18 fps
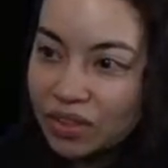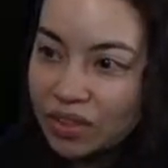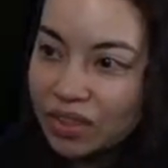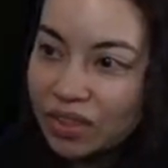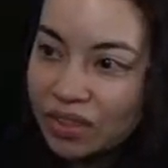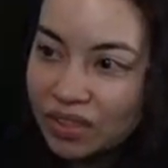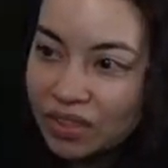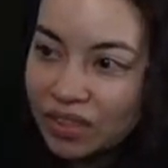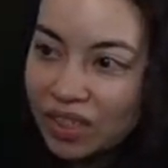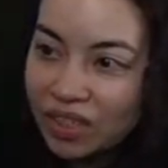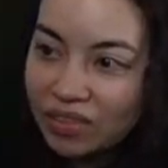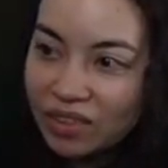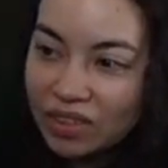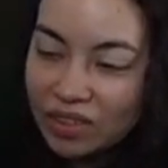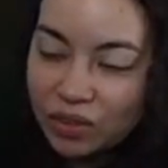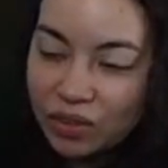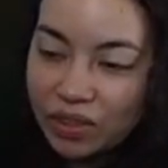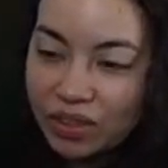Like, here, have
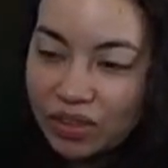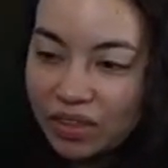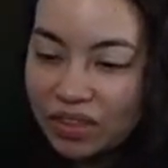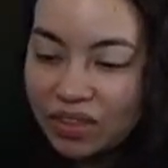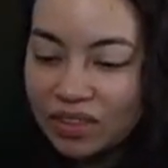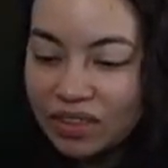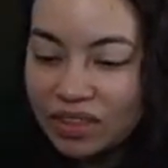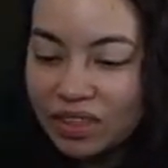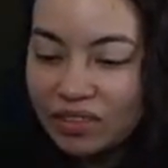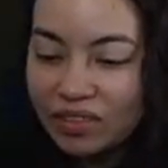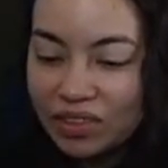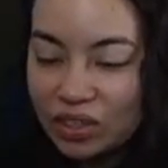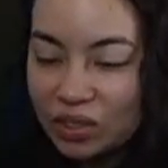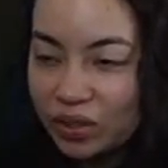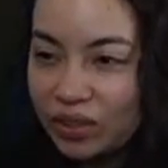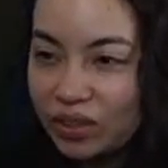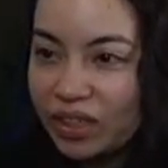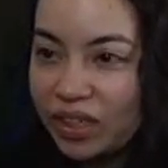the stray dogs, have the
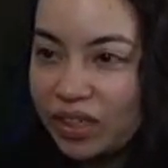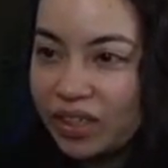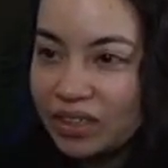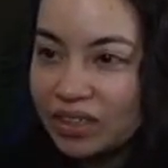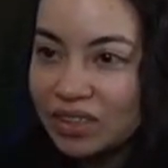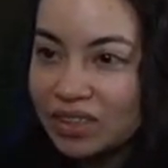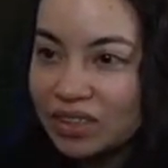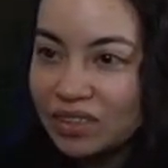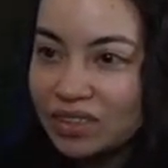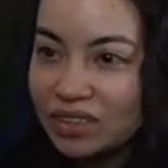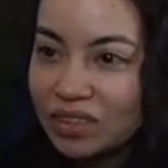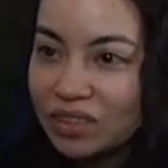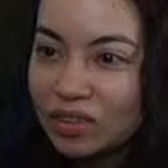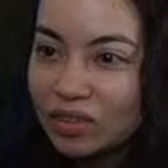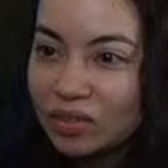stray cats.